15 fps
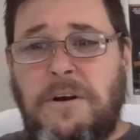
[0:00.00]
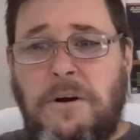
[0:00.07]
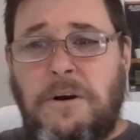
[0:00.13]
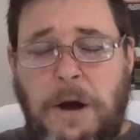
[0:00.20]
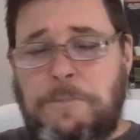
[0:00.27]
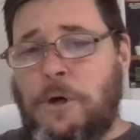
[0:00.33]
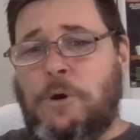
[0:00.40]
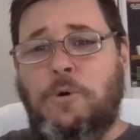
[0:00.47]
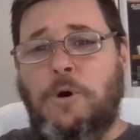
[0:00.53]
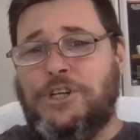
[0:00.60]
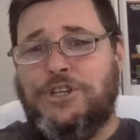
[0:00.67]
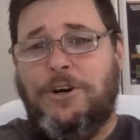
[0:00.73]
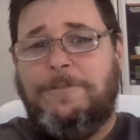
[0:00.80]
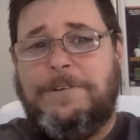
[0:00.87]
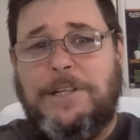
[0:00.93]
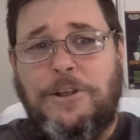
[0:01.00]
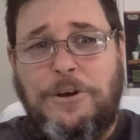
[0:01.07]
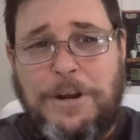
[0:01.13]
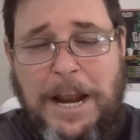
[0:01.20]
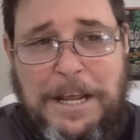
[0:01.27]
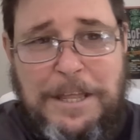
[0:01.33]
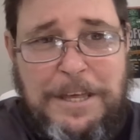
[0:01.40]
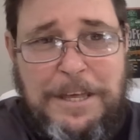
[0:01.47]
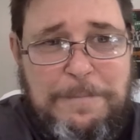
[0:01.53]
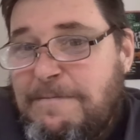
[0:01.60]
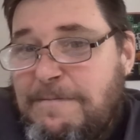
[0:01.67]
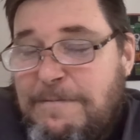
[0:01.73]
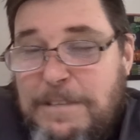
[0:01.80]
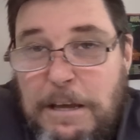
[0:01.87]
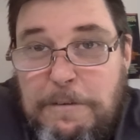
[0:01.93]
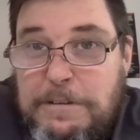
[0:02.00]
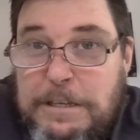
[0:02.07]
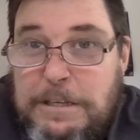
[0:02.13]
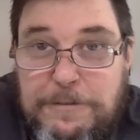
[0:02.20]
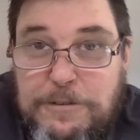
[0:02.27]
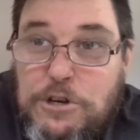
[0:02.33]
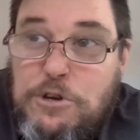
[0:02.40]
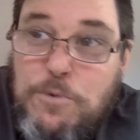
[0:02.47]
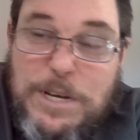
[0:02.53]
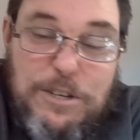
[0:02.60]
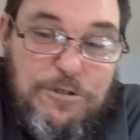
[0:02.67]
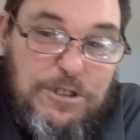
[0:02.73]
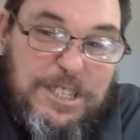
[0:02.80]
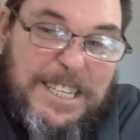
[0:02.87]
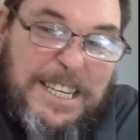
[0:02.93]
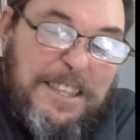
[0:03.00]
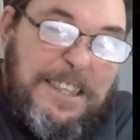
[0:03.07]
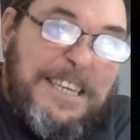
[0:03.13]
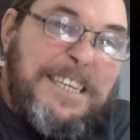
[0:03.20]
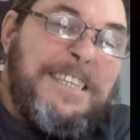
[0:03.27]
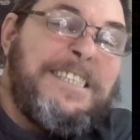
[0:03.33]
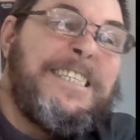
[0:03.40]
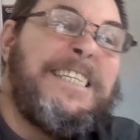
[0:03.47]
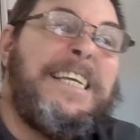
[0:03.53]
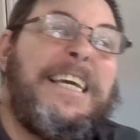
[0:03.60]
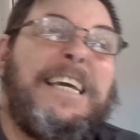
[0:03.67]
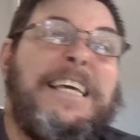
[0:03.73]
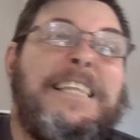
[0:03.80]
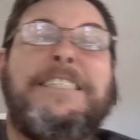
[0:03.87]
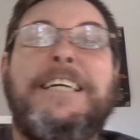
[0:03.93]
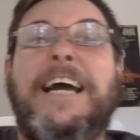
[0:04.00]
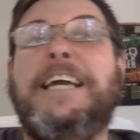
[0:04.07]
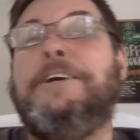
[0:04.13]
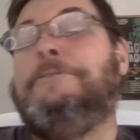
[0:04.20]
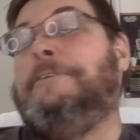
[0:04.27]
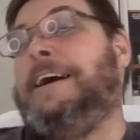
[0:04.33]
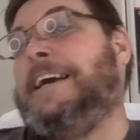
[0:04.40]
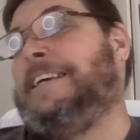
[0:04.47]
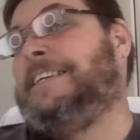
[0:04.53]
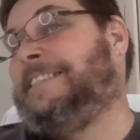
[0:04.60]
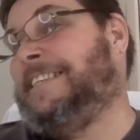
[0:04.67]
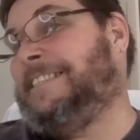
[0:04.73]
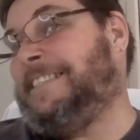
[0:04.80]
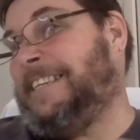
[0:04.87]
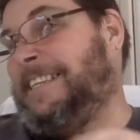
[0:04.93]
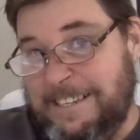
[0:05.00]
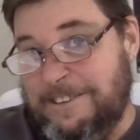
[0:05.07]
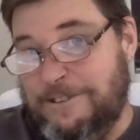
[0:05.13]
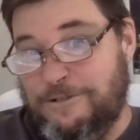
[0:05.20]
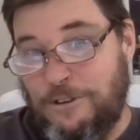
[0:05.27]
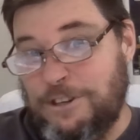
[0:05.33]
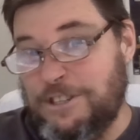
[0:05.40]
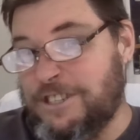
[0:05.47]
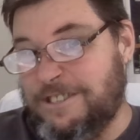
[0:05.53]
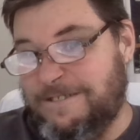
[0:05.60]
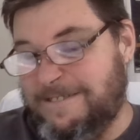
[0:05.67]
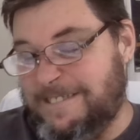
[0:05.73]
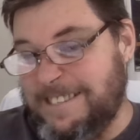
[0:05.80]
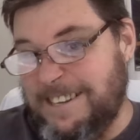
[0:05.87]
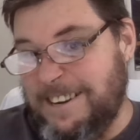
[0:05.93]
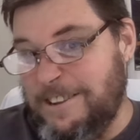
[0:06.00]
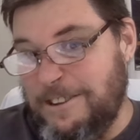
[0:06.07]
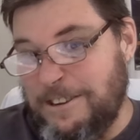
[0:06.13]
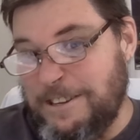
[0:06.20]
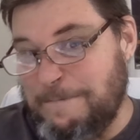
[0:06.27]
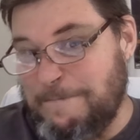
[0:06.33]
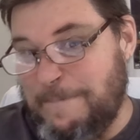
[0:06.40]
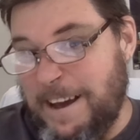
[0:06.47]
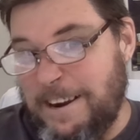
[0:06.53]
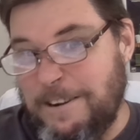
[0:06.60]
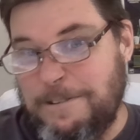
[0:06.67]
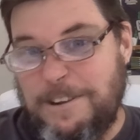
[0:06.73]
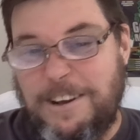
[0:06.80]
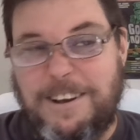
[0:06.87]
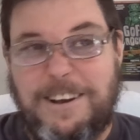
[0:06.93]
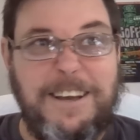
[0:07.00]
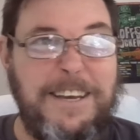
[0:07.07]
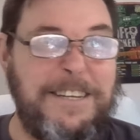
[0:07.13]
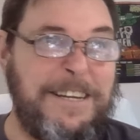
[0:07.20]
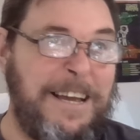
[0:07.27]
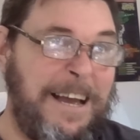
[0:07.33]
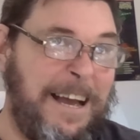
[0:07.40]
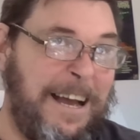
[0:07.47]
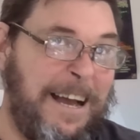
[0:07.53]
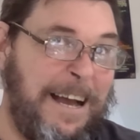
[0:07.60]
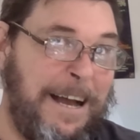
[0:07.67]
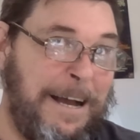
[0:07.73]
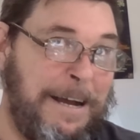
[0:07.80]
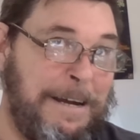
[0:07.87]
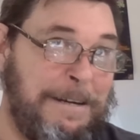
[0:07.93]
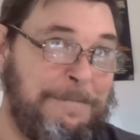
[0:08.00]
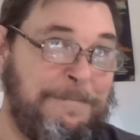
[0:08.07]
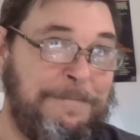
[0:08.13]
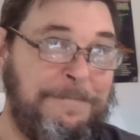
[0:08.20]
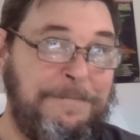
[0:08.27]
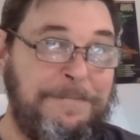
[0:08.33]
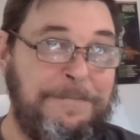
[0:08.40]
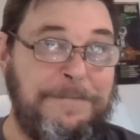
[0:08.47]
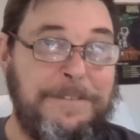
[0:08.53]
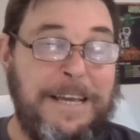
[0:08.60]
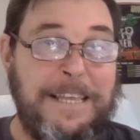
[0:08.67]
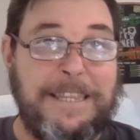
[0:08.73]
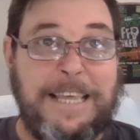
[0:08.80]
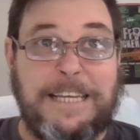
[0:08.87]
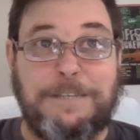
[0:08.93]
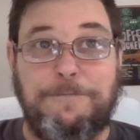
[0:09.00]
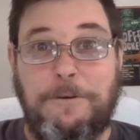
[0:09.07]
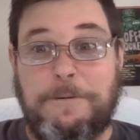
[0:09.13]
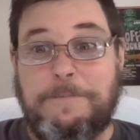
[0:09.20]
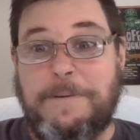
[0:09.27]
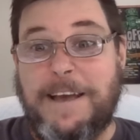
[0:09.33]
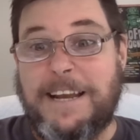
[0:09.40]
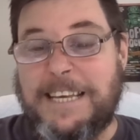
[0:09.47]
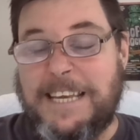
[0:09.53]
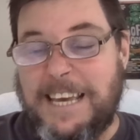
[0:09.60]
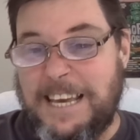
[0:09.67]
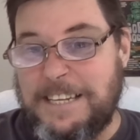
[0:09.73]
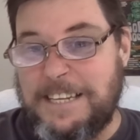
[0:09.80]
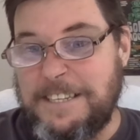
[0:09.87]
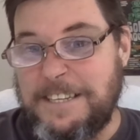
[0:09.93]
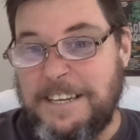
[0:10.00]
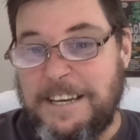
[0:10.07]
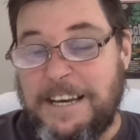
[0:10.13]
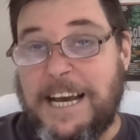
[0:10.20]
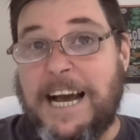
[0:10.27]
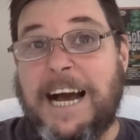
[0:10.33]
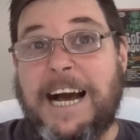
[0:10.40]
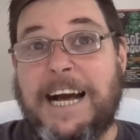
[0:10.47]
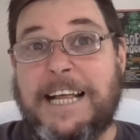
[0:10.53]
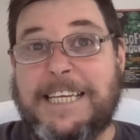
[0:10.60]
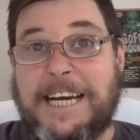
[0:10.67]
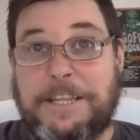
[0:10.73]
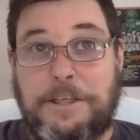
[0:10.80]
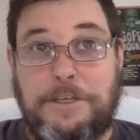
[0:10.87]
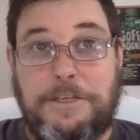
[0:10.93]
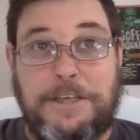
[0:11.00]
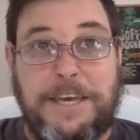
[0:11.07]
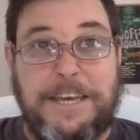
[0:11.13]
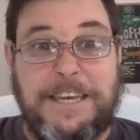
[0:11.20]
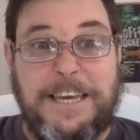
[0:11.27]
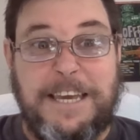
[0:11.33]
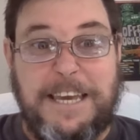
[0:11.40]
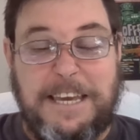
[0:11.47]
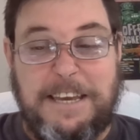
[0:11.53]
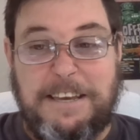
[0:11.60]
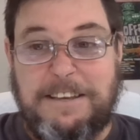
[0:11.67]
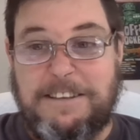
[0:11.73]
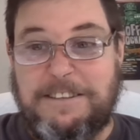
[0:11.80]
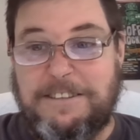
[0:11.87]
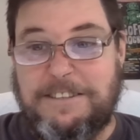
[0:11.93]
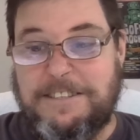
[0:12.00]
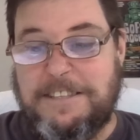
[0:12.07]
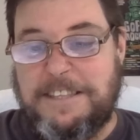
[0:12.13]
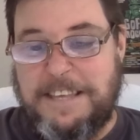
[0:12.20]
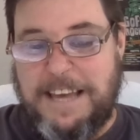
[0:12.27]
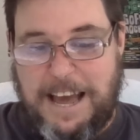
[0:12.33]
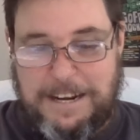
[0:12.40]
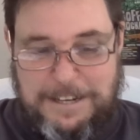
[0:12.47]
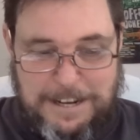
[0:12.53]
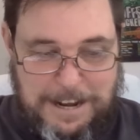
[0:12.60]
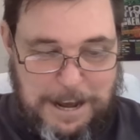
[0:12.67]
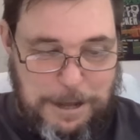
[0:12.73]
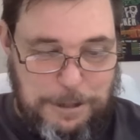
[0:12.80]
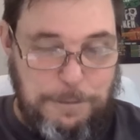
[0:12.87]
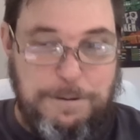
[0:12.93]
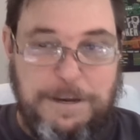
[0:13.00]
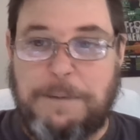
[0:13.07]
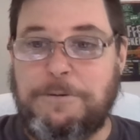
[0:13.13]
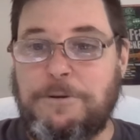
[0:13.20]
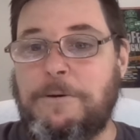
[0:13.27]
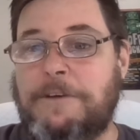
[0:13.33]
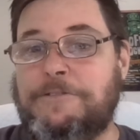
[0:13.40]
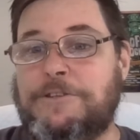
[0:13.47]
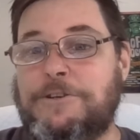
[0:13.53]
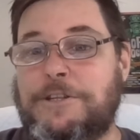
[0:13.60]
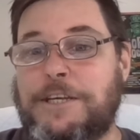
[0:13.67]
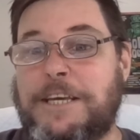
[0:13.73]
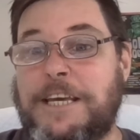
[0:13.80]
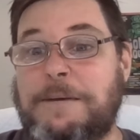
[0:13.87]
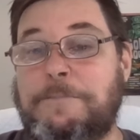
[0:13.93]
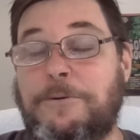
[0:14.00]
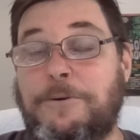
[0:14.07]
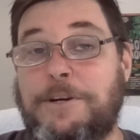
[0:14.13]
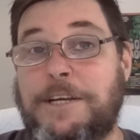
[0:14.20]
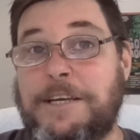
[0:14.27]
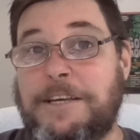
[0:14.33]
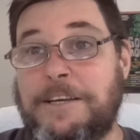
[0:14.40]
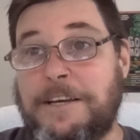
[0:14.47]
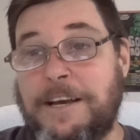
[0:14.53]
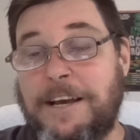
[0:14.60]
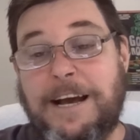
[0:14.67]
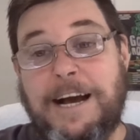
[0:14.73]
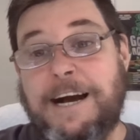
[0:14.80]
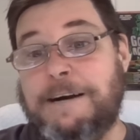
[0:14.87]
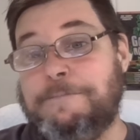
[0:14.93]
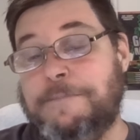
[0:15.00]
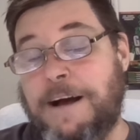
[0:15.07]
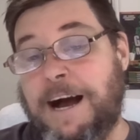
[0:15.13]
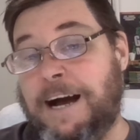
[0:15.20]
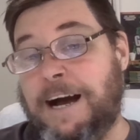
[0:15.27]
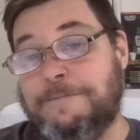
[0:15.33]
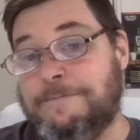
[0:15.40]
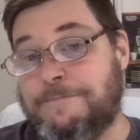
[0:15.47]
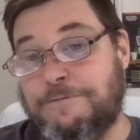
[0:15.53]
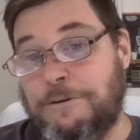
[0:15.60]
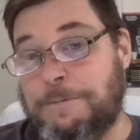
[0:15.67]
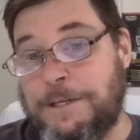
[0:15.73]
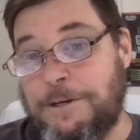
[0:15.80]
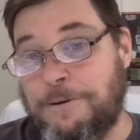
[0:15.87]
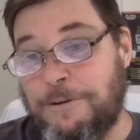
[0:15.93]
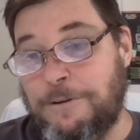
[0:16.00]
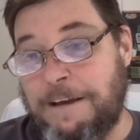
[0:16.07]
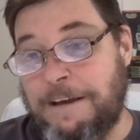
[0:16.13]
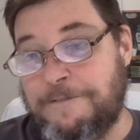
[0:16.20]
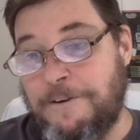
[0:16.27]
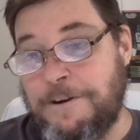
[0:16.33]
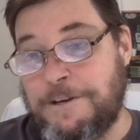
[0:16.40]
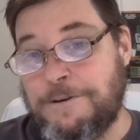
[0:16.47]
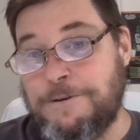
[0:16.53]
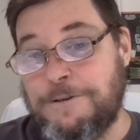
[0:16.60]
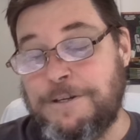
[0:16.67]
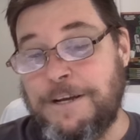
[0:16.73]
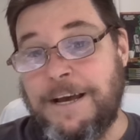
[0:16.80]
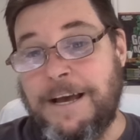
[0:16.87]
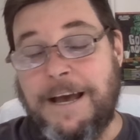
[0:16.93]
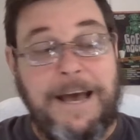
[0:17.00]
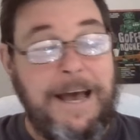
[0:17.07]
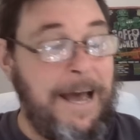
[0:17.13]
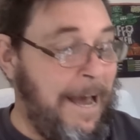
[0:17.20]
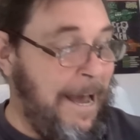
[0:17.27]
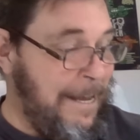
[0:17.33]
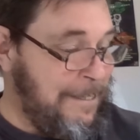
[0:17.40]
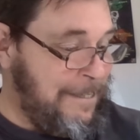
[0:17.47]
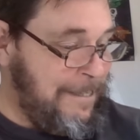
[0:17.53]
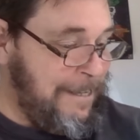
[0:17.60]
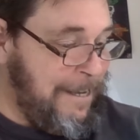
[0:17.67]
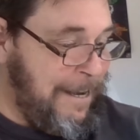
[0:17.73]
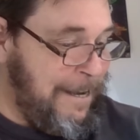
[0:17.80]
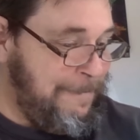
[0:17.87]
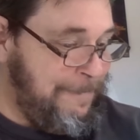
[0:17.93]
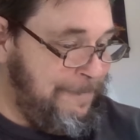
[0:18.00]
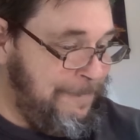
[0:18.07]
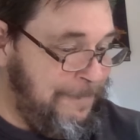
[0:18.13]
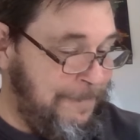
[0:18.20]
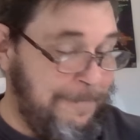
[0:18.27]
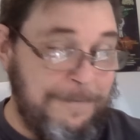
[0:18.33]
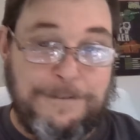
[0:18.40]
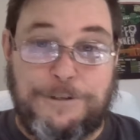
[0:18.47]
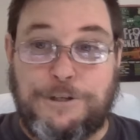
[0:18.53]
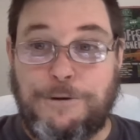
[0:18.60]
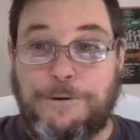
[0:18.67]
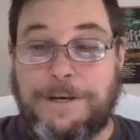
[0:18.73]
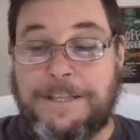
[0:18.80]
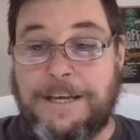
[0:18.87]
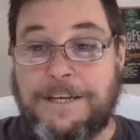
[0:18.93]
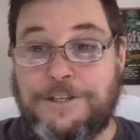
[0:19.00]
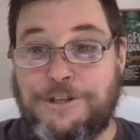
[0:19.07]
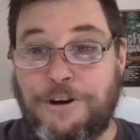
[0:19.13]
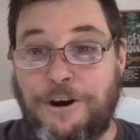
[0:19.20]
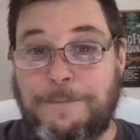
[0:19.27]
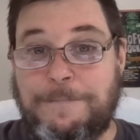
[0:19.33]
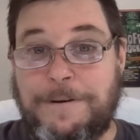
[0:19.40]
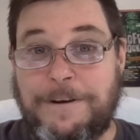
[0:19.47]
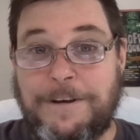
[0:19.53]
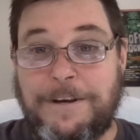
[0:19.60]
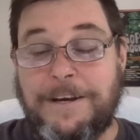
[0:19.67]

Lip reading: I'm not quite sure if you learned anything. There's a few interesting things in here. The takeaways is that Grots are no longer battle line, and that's probably about it. The other thing is that the people who ever do the keyboarding aren't probably all that very good at doing their job.